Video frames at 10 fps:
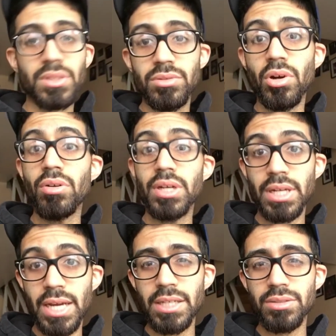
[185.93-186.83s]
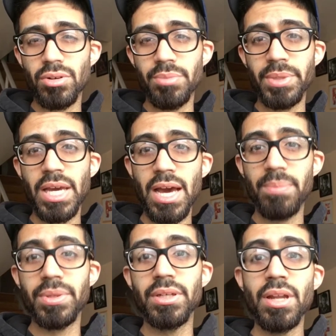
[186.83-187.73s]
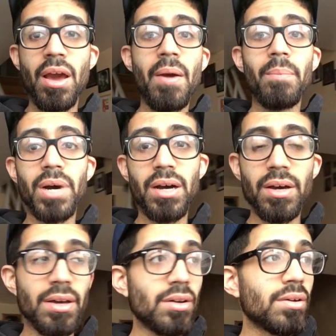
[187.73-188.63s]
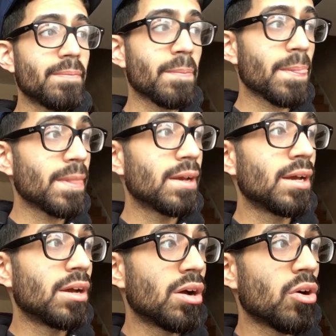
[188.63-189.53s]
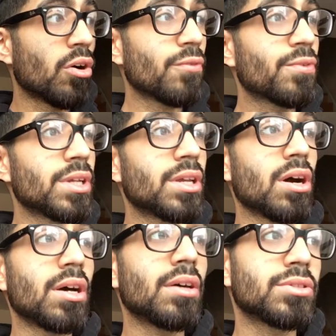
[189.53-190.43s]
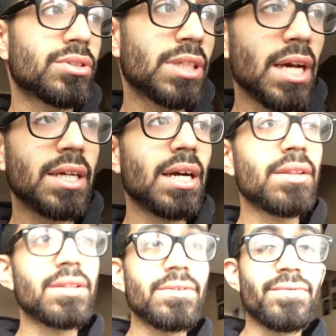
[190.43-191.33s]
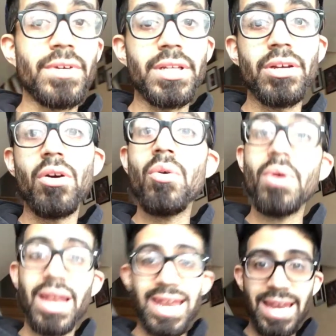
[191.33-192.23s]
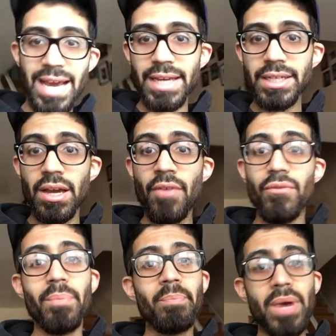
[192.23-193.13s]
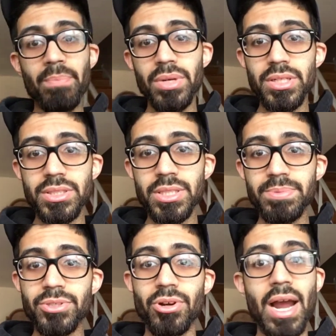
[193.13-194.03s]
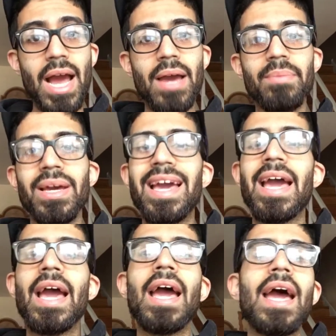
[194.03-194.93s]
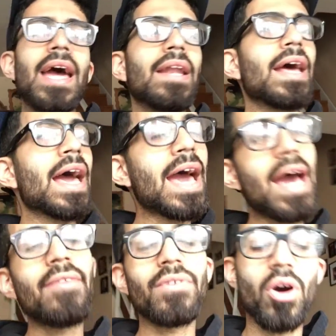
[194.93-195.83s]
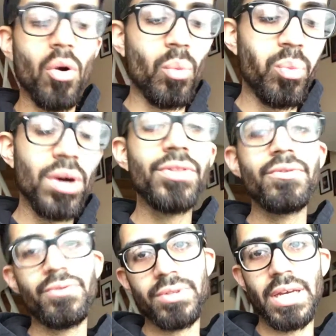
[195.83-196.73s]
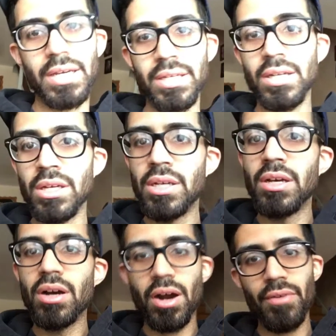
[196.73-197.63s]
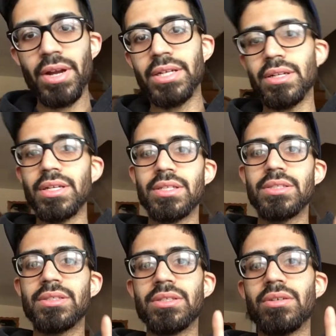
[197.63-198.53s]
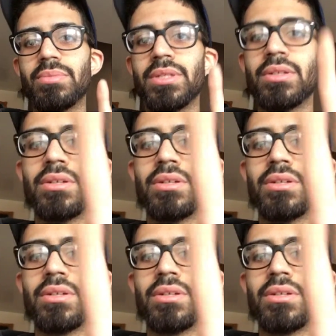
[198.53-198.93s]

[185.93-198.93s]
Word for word: don't look like it's going to be happening. But hopefully y'all check out this video. Like, remember to subscribe, and have a wonderful day. All right, ladies and gentlemen.